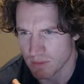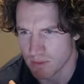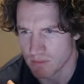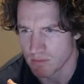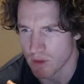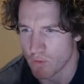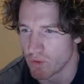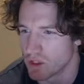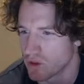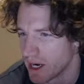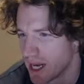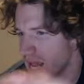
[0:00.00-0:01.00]
hopefully
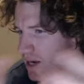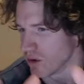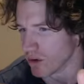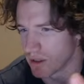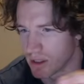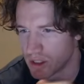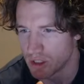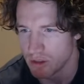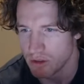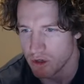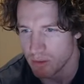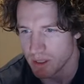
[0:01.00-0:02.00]
try and end on the
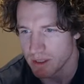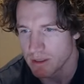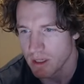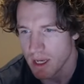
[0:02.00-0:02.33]
denouement